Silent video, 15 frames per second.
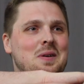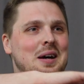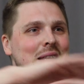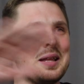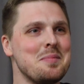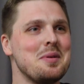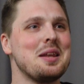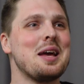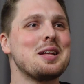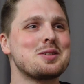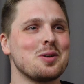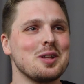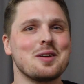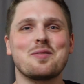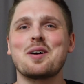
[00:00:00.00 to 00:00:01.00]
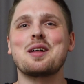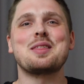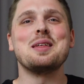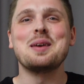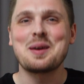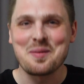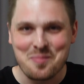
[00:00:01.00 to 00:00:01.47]
eliminates all of our
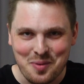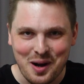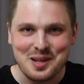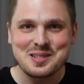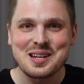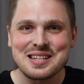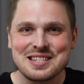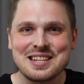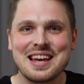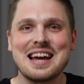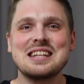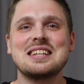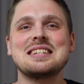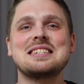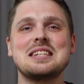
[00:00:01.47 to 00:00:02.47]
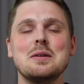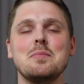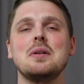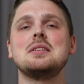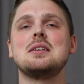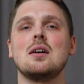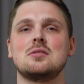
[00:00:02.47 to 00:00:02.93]
thinking process and just
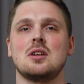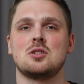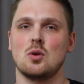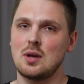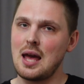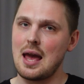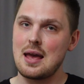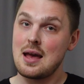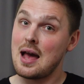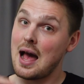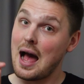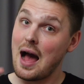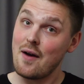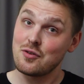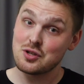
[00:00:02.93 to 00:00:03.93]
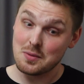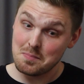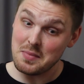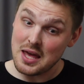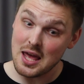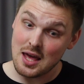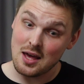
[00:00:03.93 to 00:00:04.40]
simply tells us, okay, after
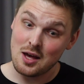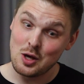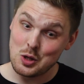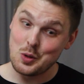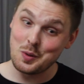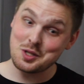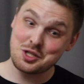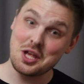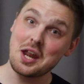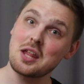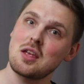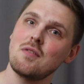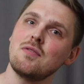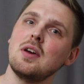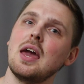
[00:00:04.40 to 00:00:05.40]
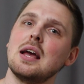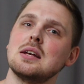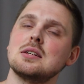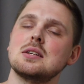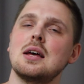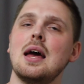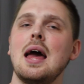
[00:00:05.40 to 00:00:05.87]
me, use genitive
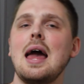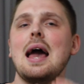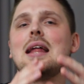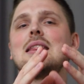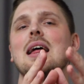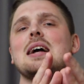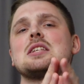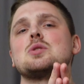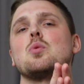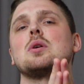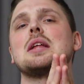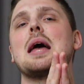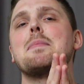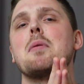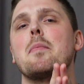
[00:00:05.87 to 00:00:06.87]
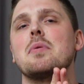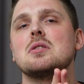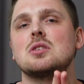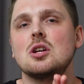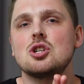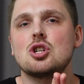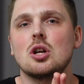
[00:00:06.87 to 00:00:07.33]
case. And that's what a
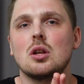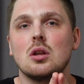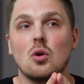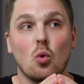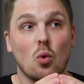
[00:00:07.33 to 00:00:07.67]
preposition